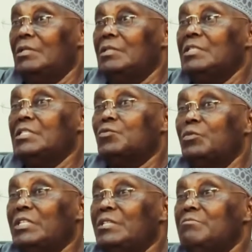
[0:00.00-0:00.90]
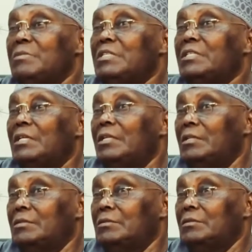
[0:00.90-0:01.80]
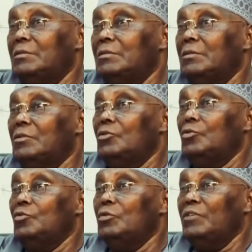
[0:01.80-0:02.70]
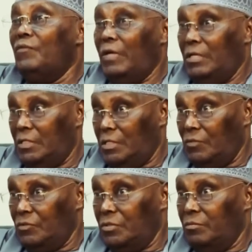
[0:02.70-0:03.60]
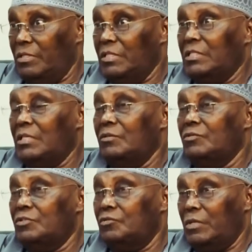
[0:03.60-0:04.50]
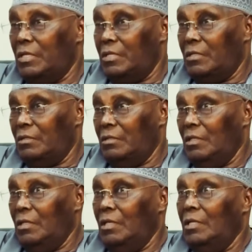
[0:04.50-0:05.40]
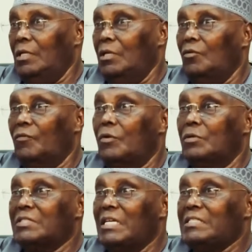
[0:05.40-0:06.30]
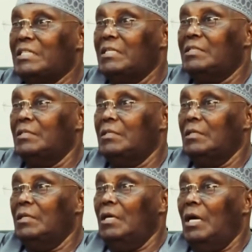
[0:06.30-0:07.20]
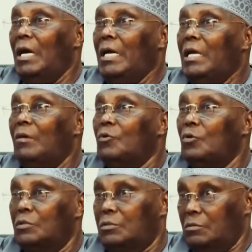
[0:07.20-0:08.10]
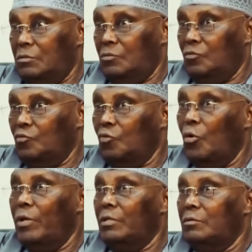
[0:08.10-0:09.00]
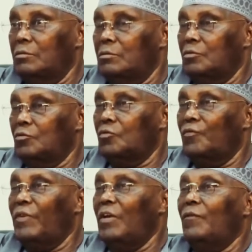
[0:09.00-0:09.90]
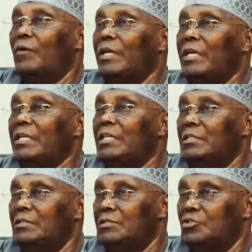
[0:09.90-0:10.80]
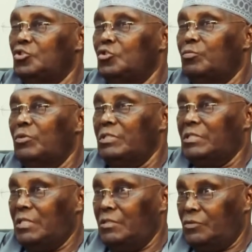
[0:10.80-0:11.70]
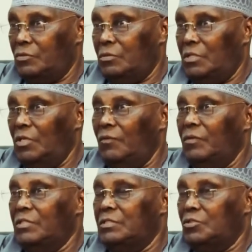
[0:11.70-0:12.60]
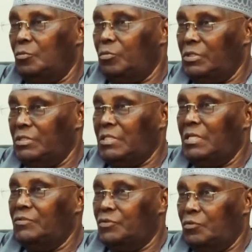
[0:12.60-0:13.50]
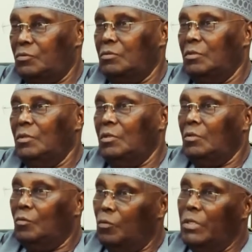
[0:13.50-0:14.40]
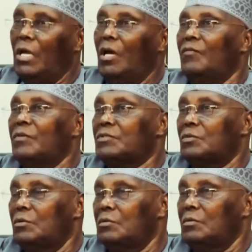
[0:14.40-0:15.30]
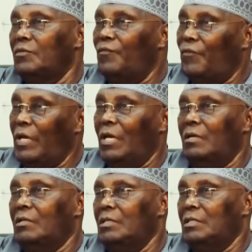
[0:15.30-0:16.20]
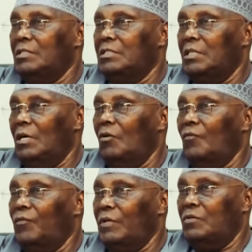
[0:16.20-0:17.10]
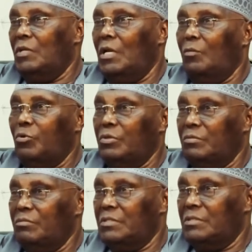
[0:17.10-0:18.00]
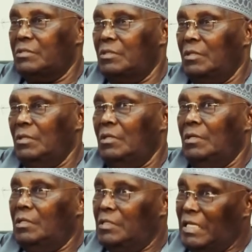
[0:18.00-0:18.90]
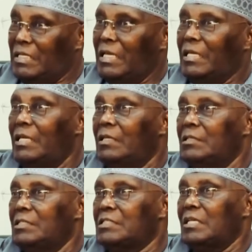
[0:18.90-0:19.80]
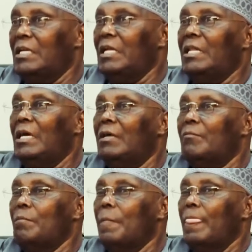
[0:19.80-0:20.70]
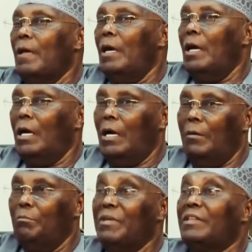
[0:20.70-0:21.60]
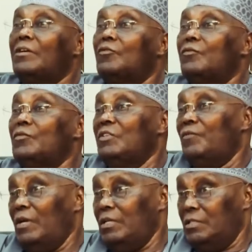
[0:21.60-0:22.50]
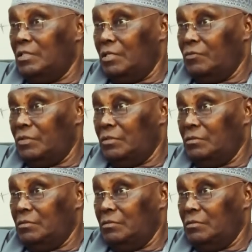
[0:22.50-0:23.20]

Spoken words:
This will immediately unify the country, bring the country together. And then, of course, I said, I am not going to favor any geopolitical zone. Every geopolitical zone will have its own fair share of federal appointments. That, again, is another method of unifying the country.